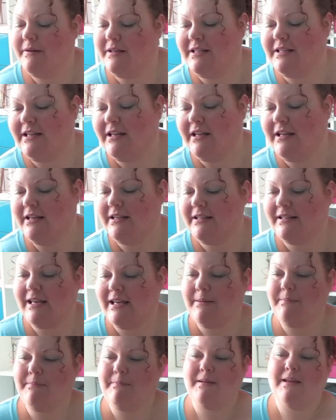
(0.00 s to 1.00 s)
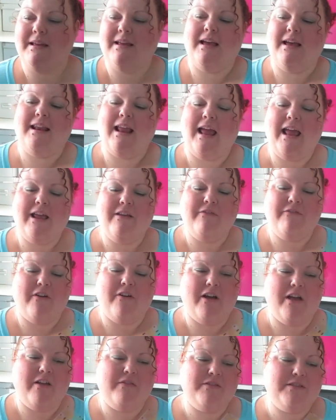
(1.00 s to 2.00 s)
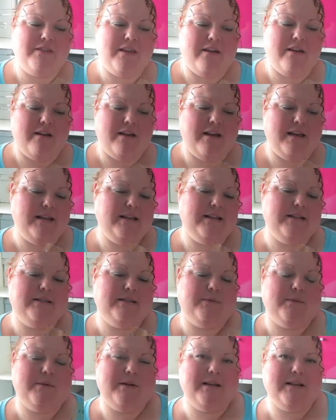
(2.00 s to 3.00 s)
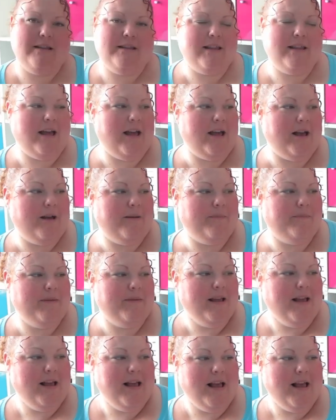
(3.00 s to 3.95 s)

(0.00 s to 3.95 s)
Um, she sent me an A5 size with um,